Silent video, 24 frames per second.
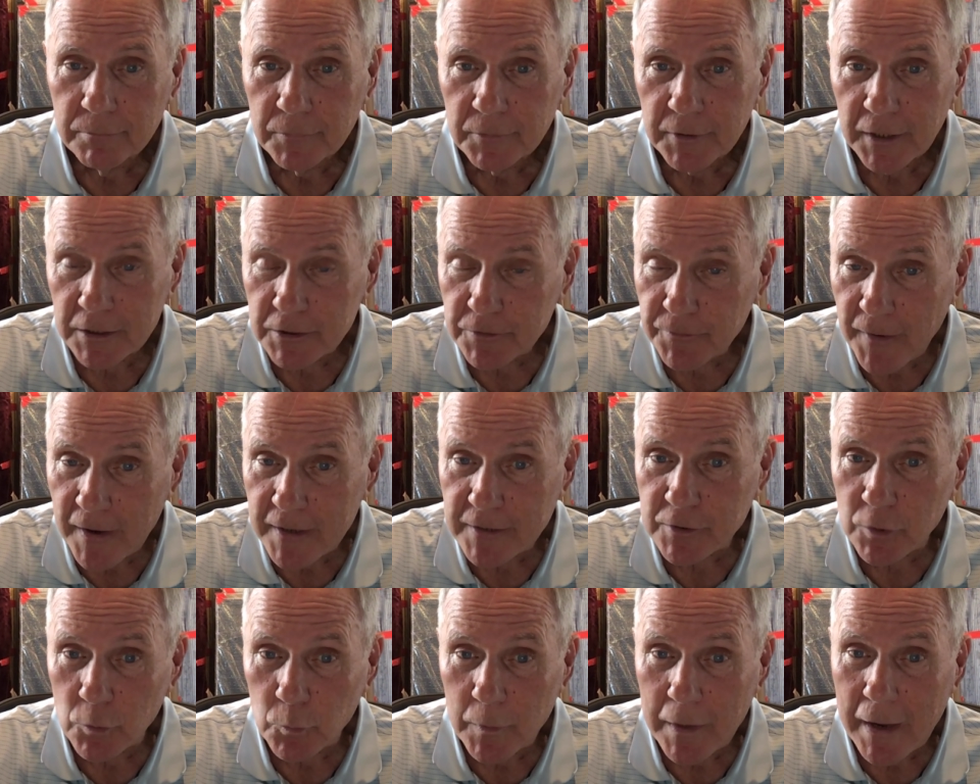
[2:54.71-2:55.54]
Let's
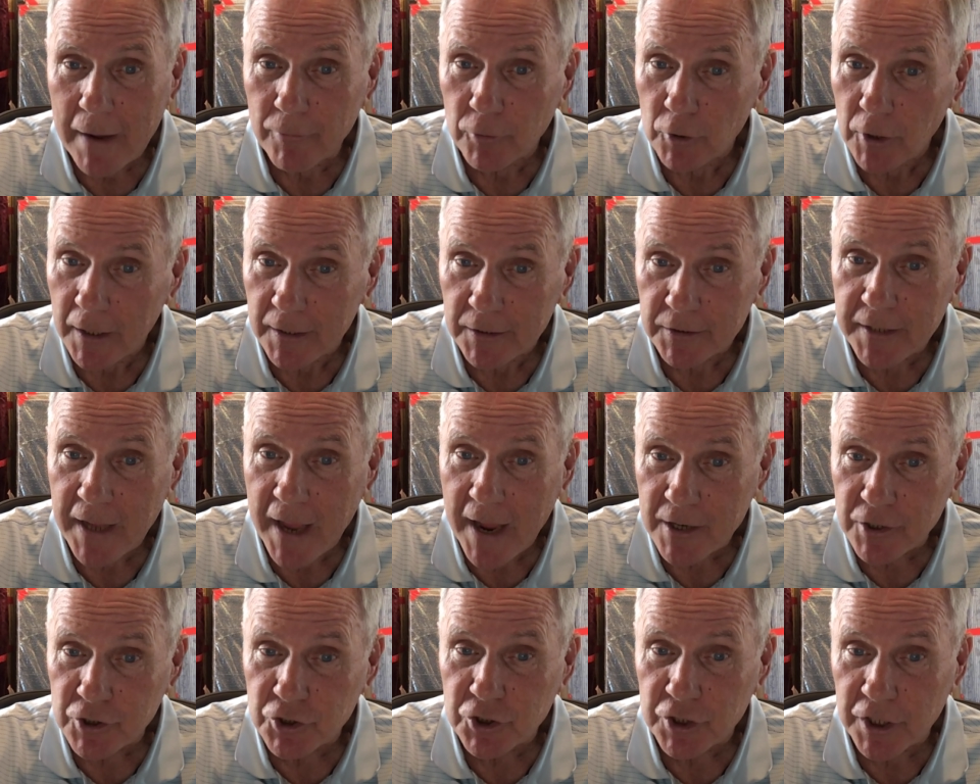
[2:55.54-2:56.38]
face it, we have a lot of
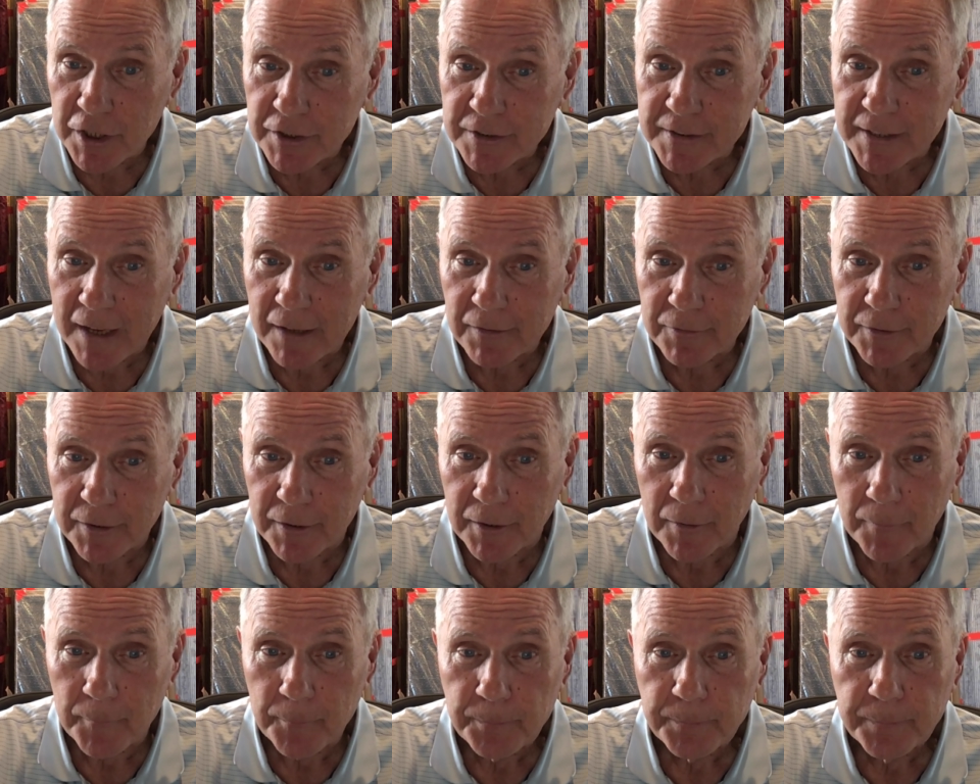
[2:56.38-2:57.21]
tax cheats out there.